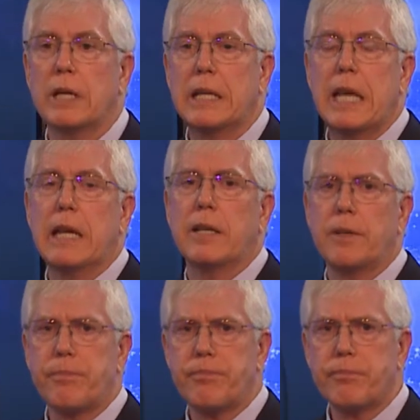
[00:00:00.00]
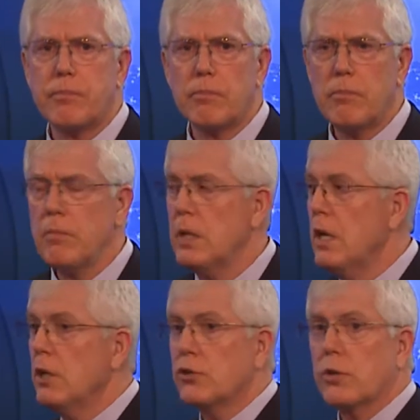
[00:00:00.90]
candidate.
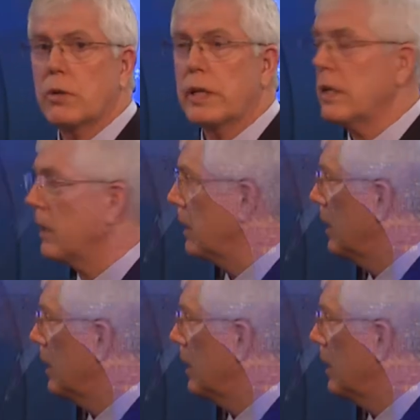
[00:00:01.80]
Certainly,